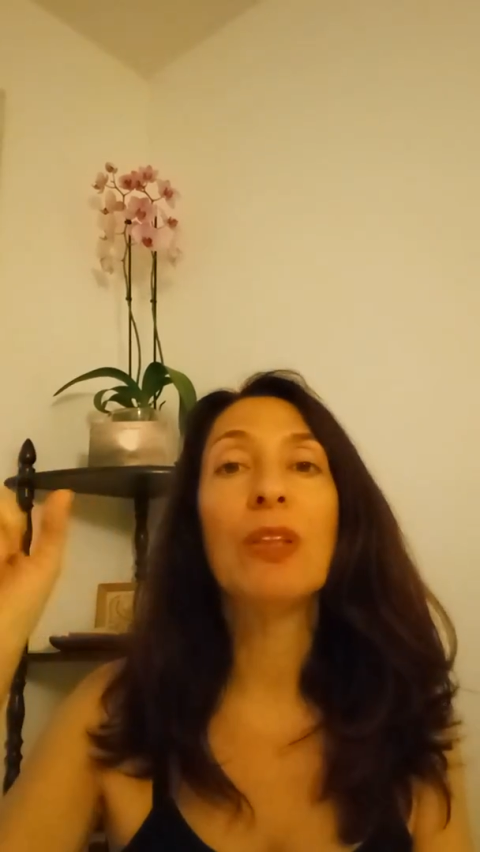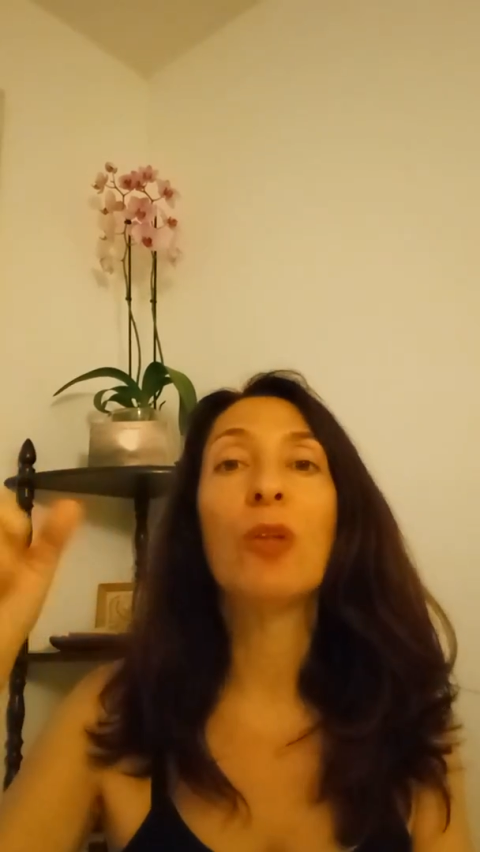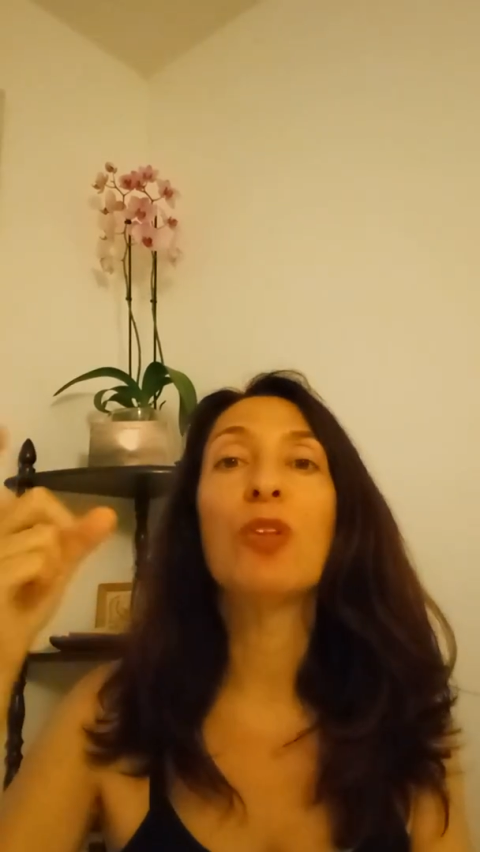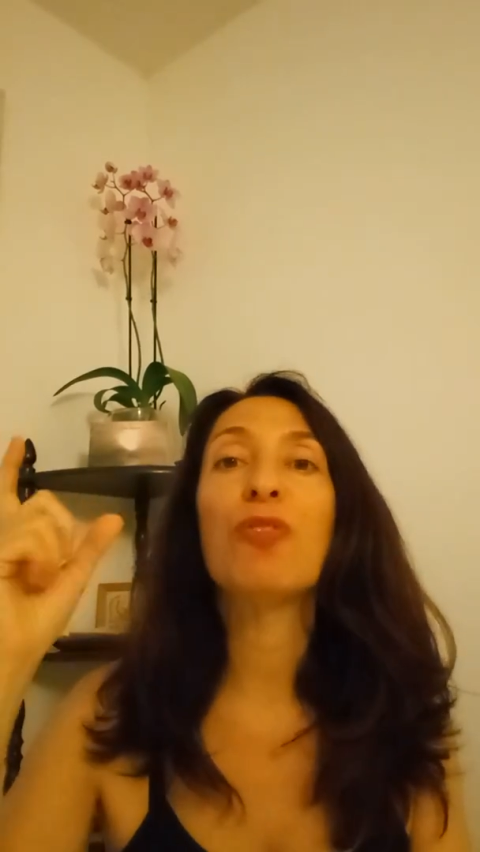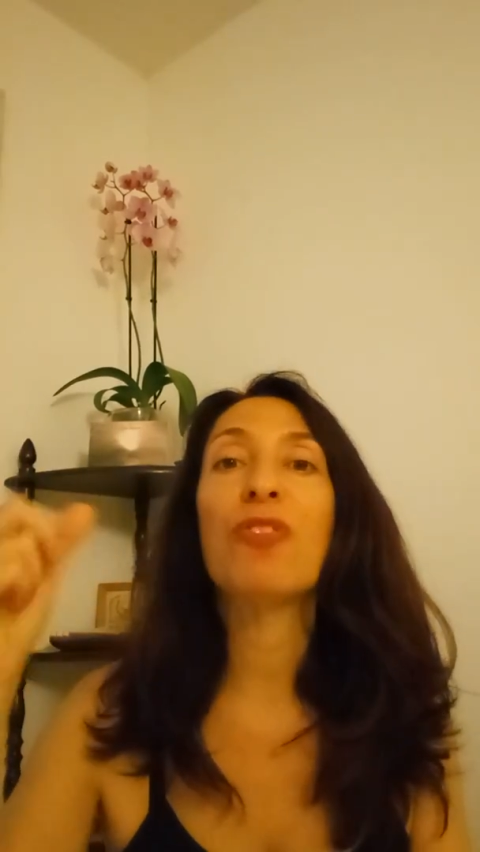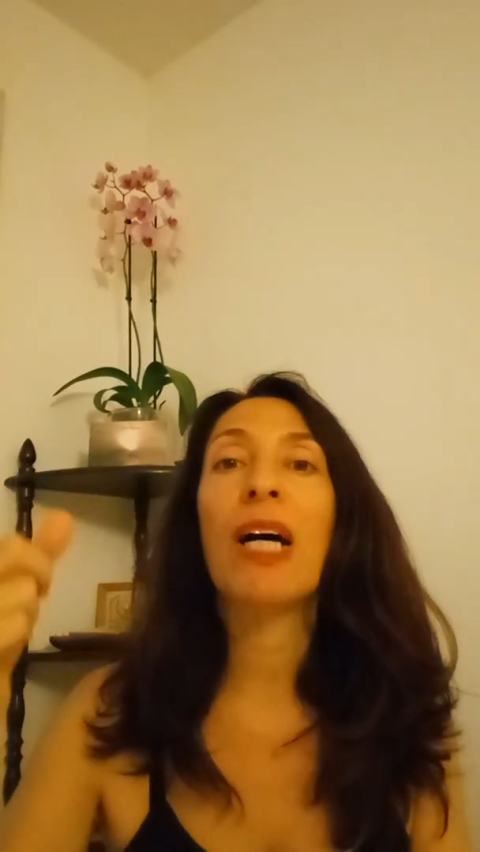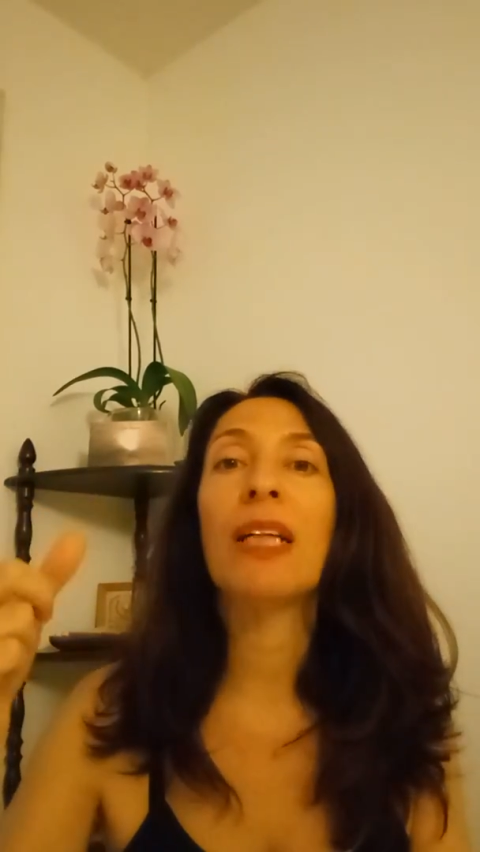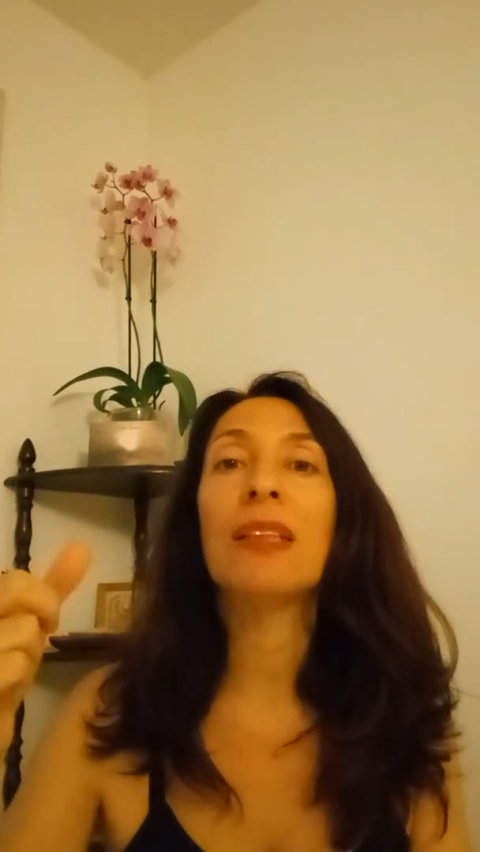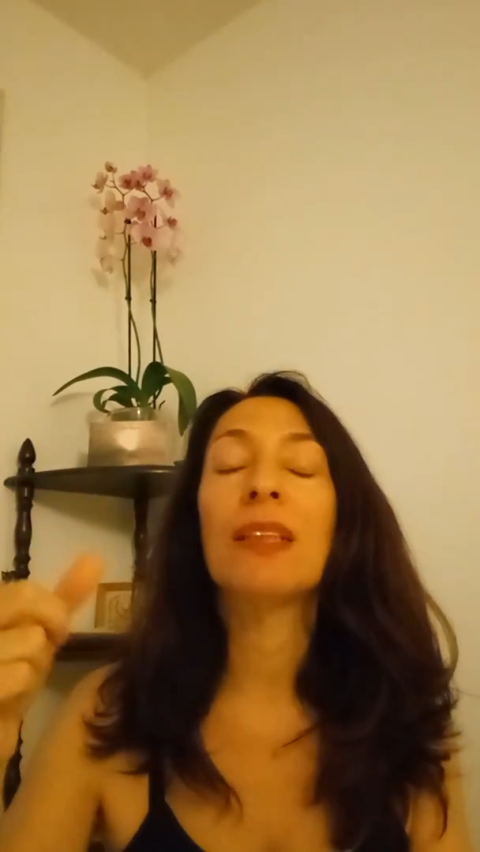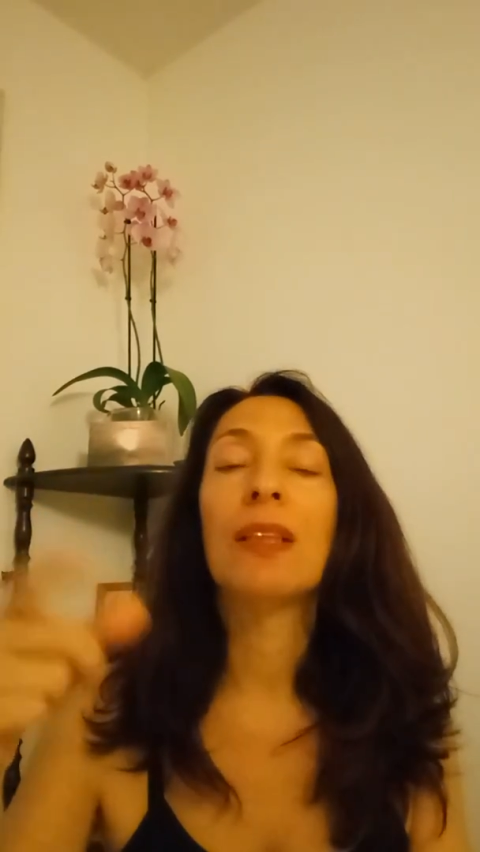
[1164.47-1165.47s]

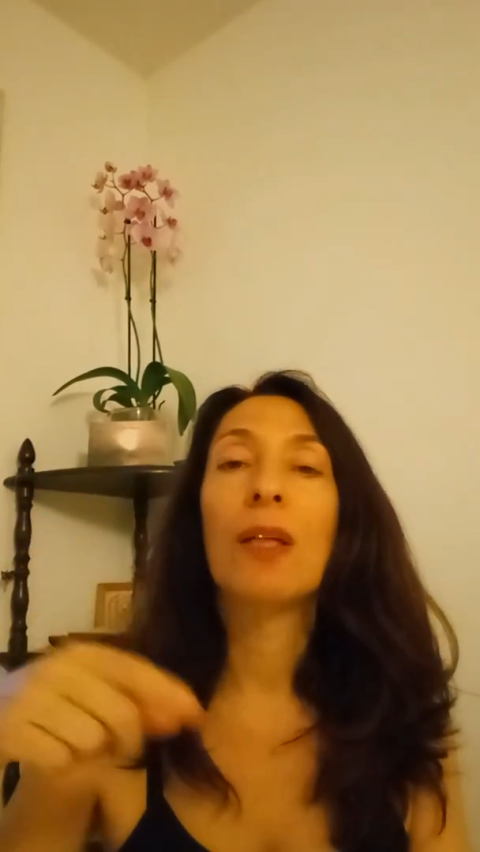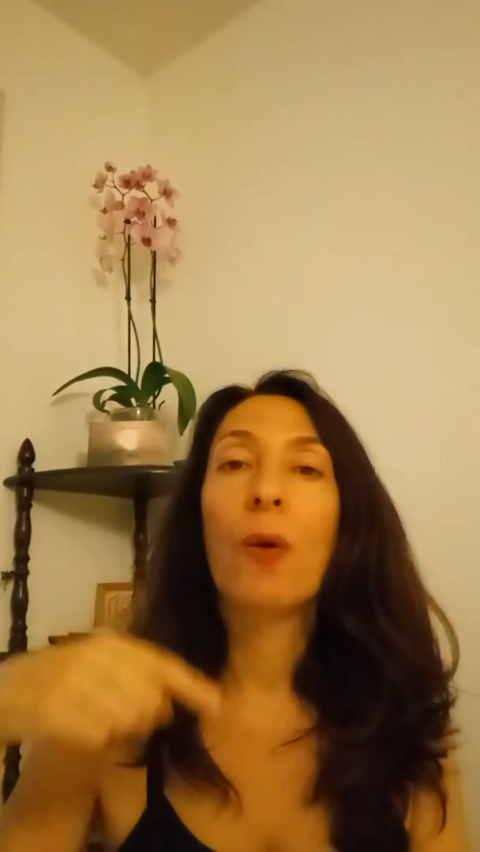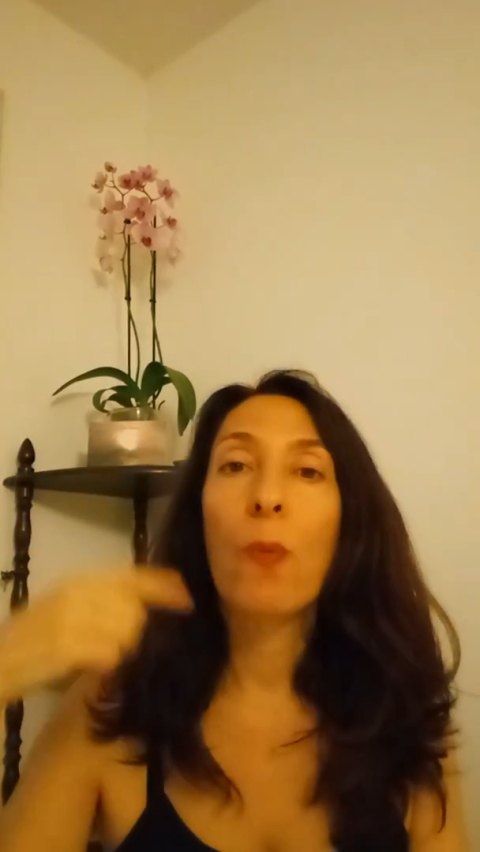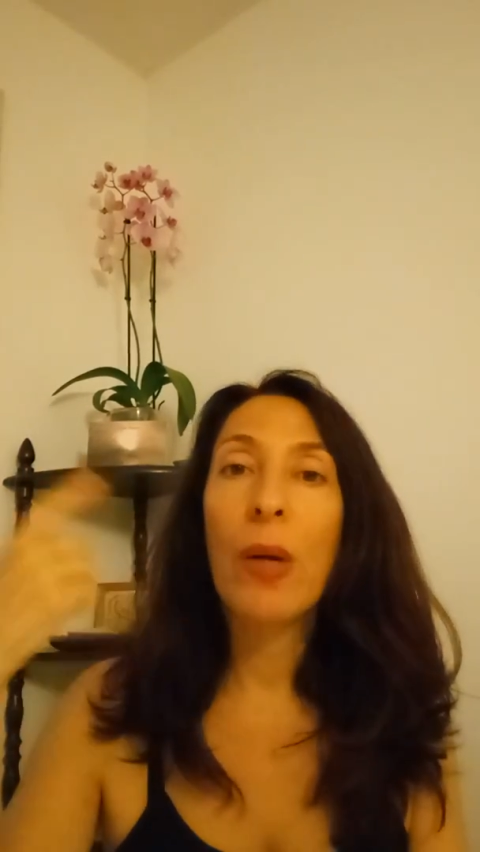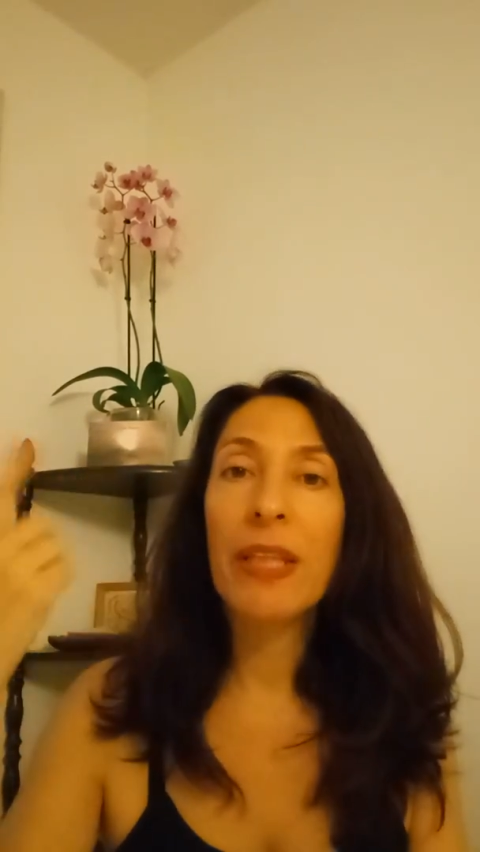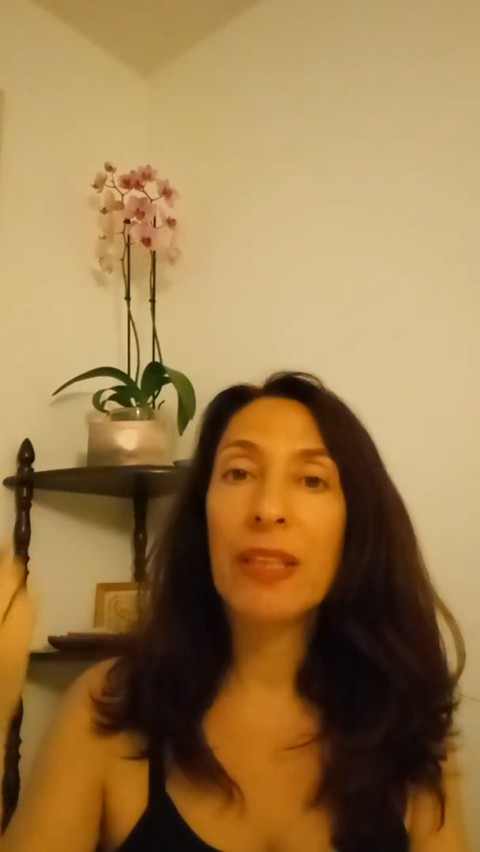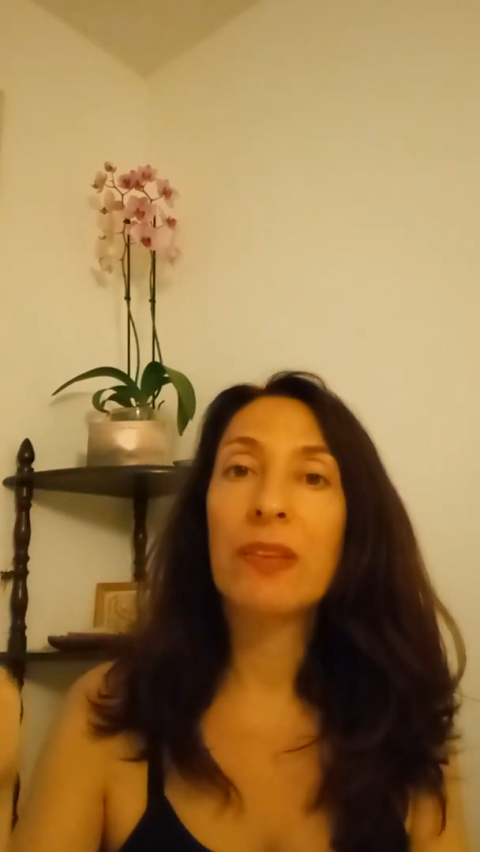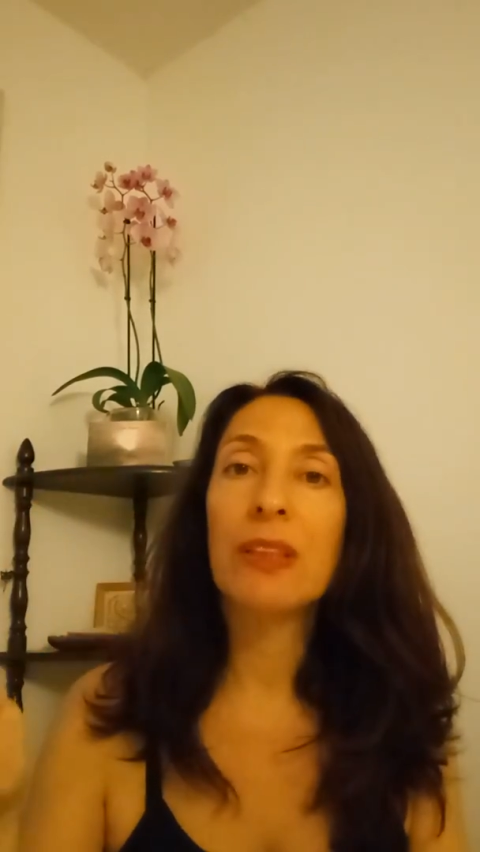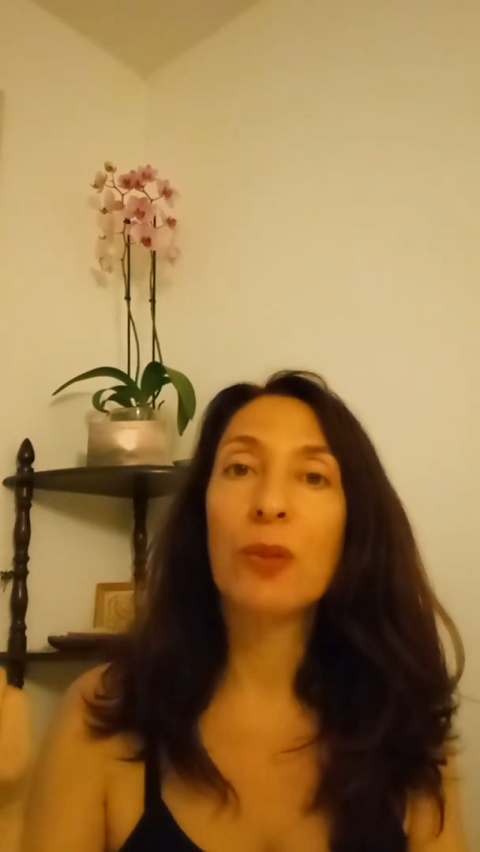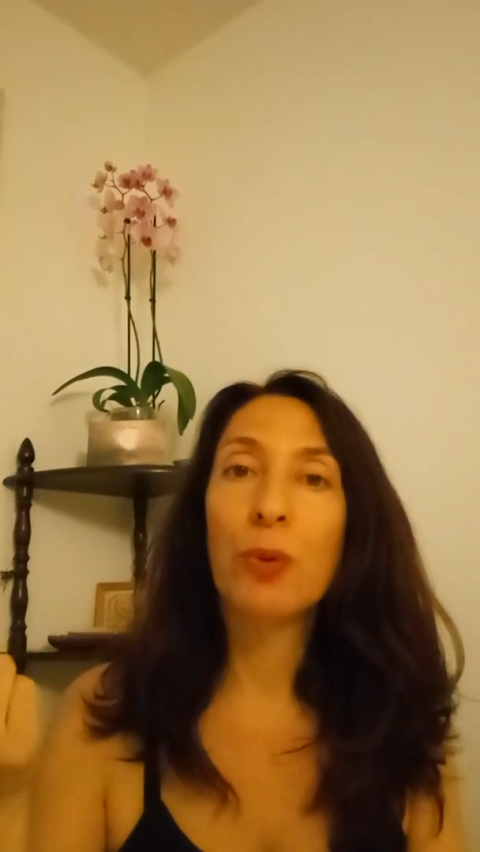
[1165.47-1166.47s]
notified when there
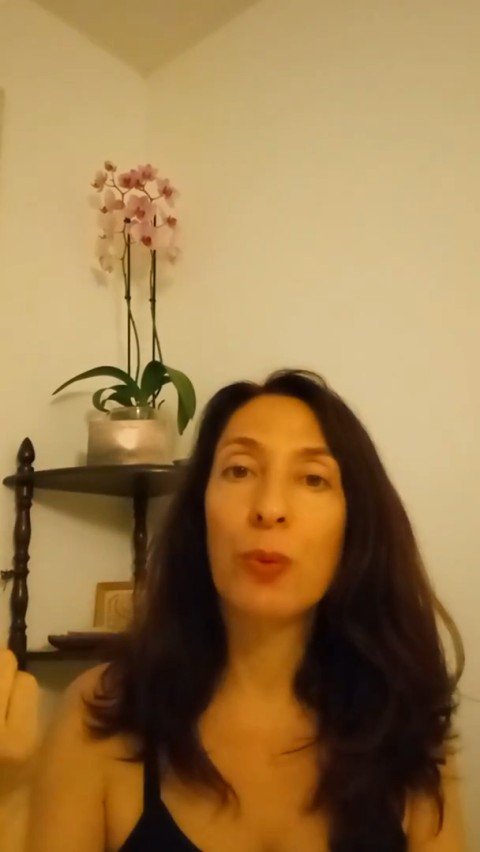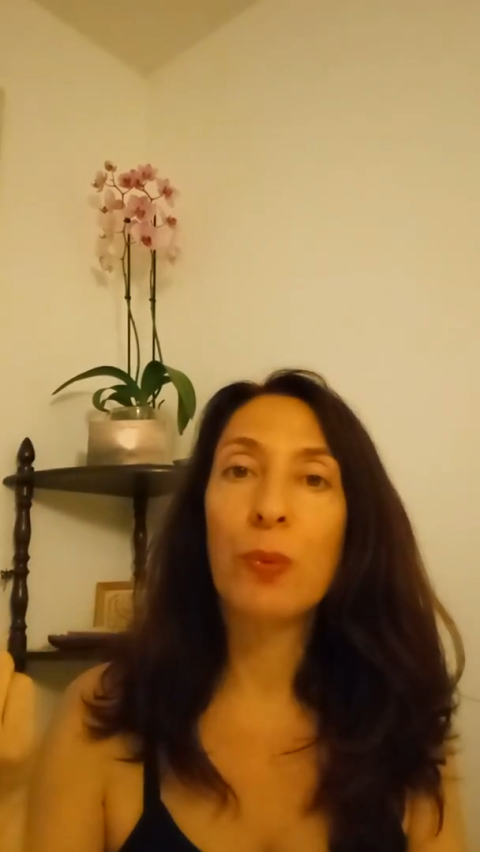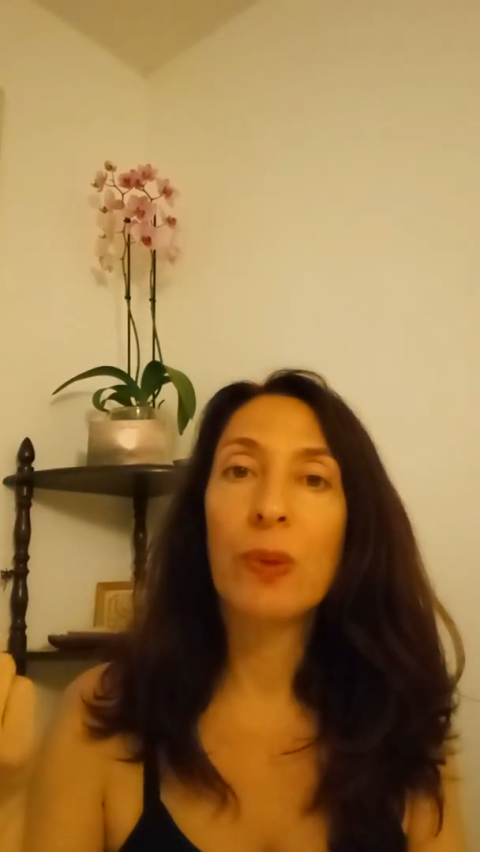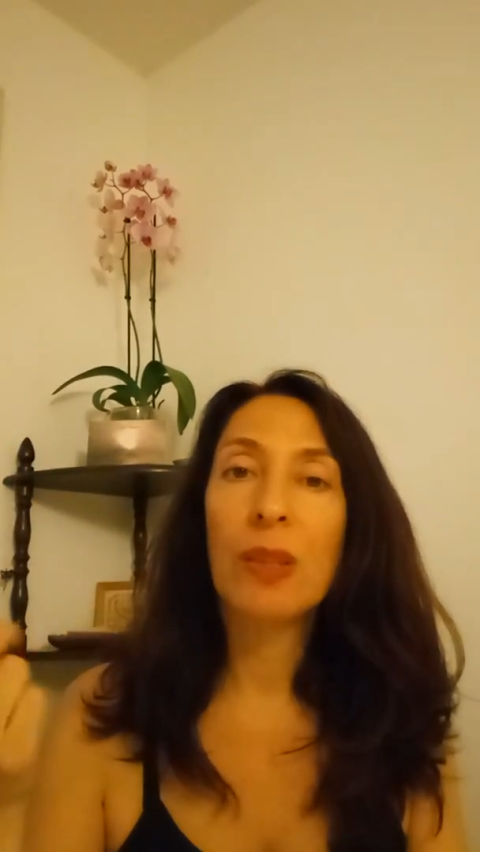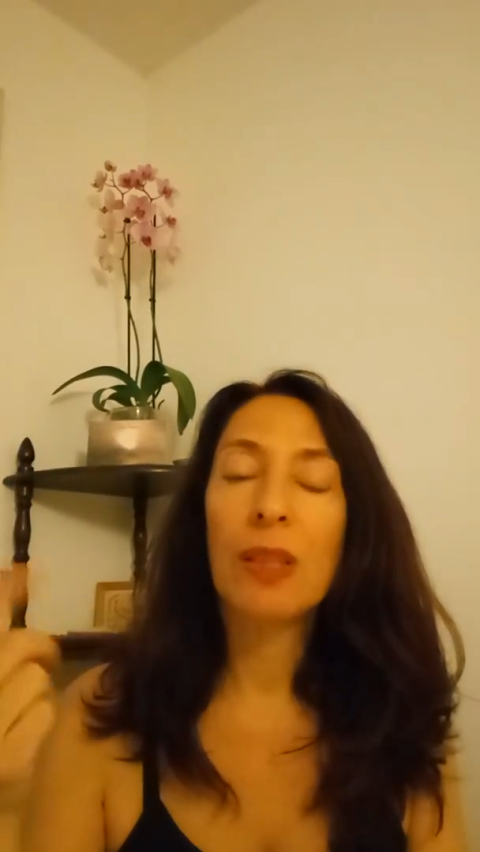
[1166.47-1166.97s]
is a new